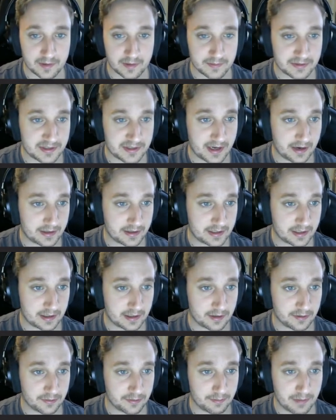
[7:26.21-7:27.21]
down here,
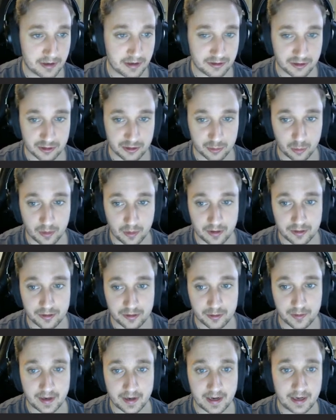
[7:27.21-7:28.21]
measures 1 through
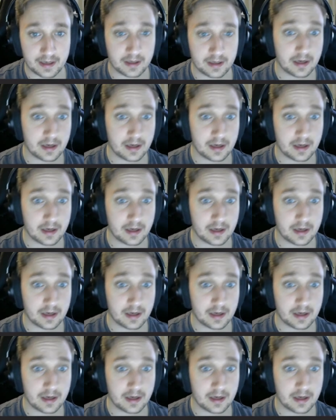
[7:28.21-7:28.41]
8.